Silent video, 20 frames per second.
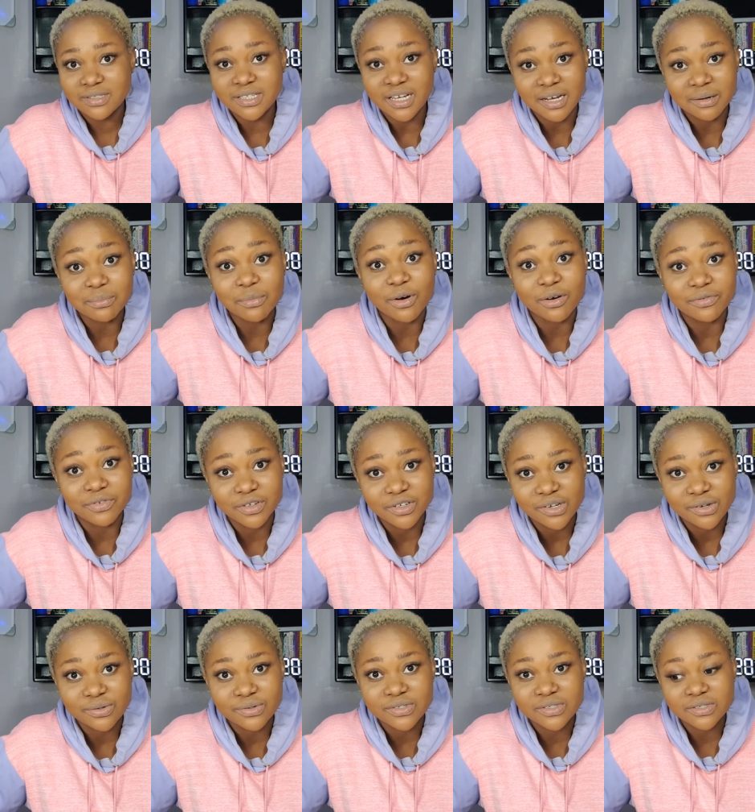10 more
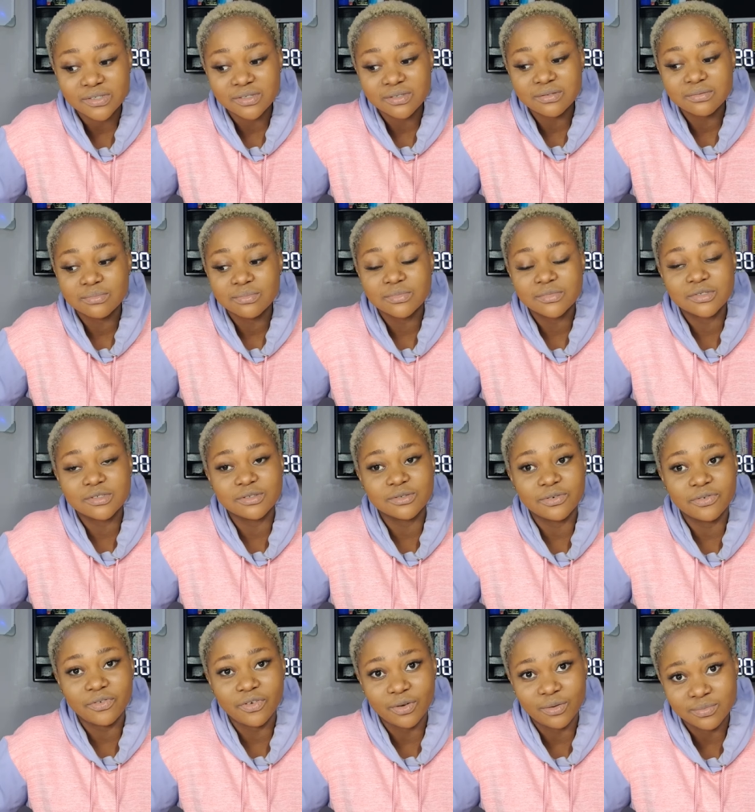videos to
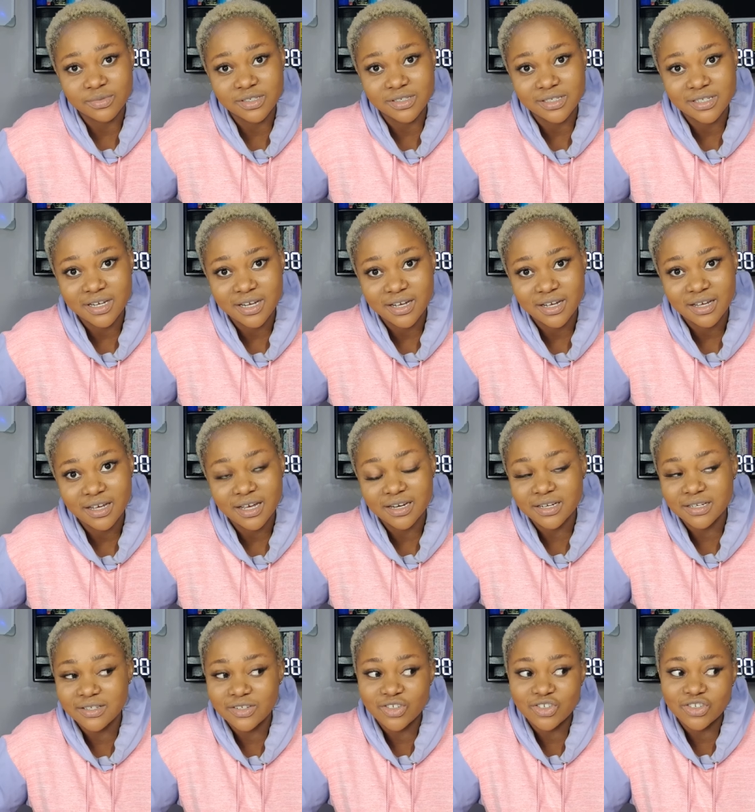film today, and
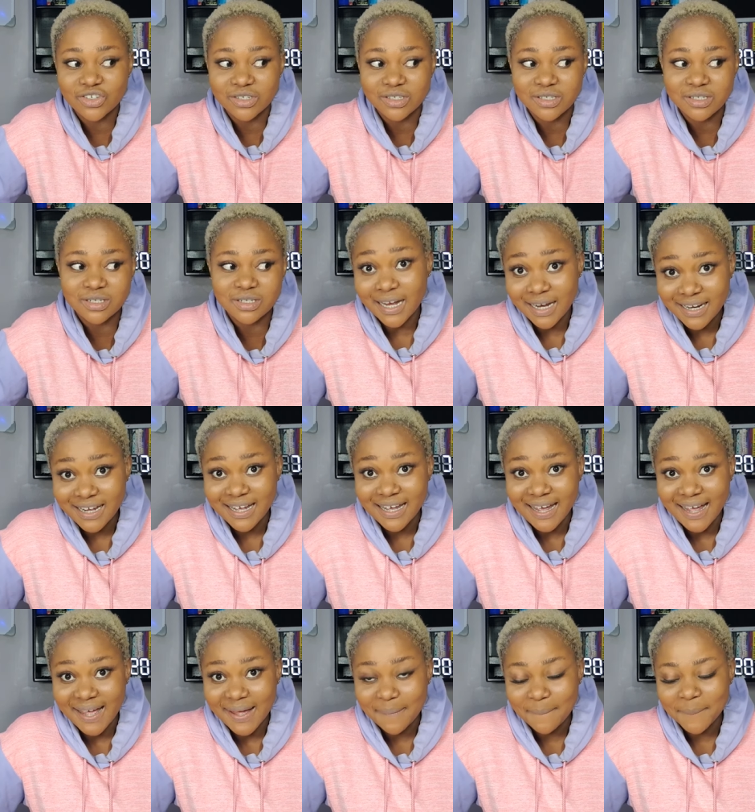it's just 10
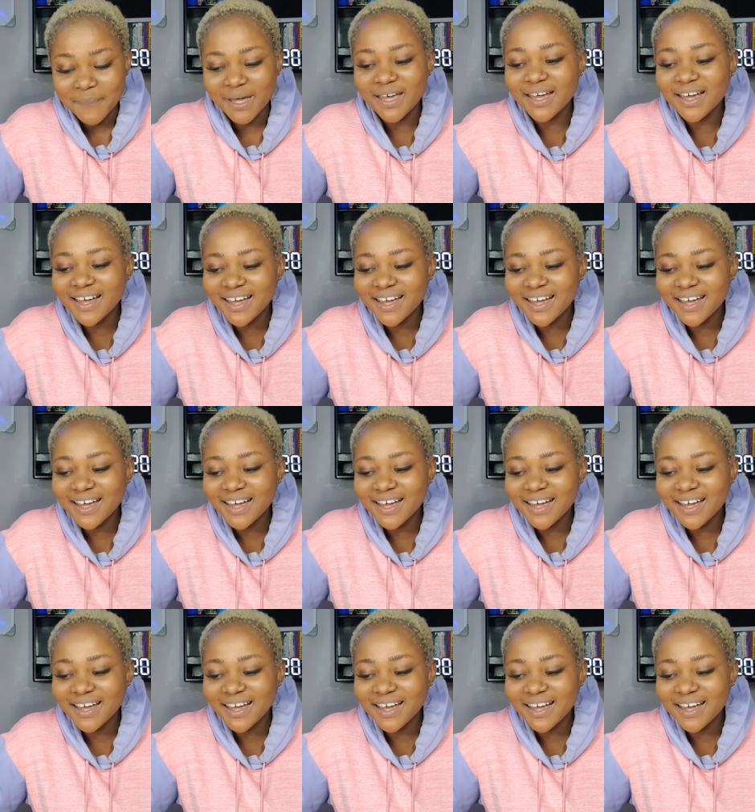a.m.